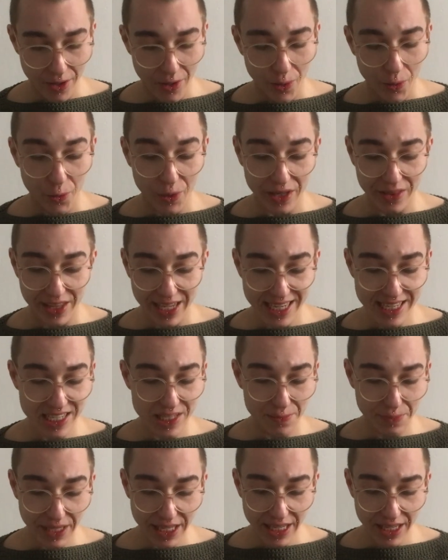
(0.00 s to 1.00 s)
When they
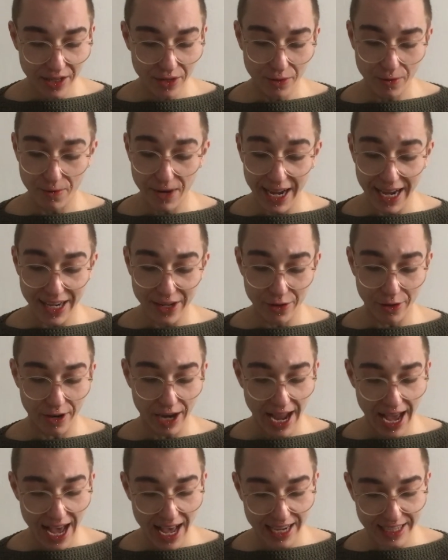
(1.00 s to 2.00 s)
speak, write, or
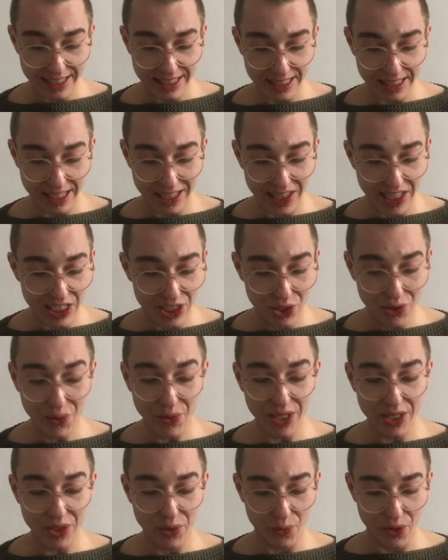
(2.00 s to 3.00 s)
act, they do
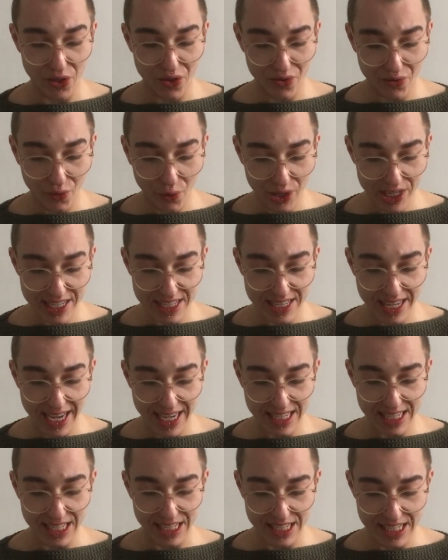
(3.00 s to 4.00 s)
it with
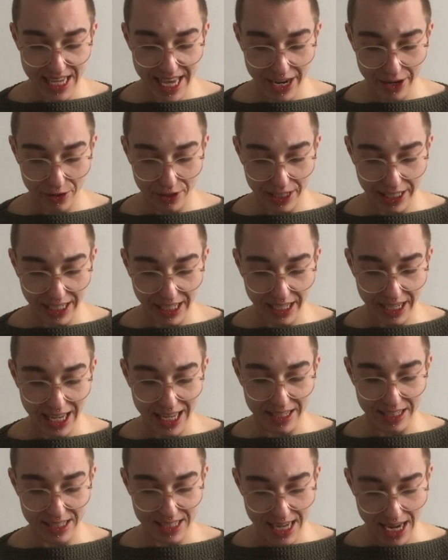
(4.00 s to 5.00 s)
foresight, integrity,
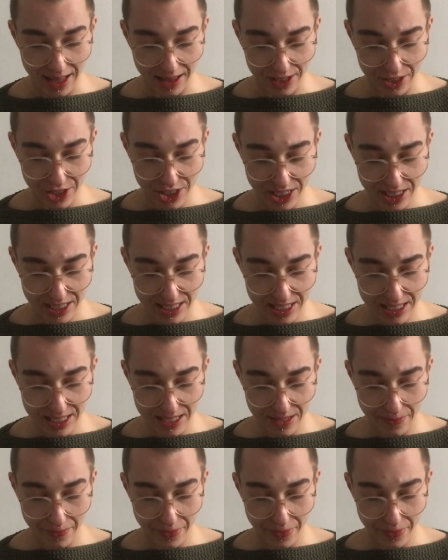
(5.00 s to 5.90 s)
and intelligence.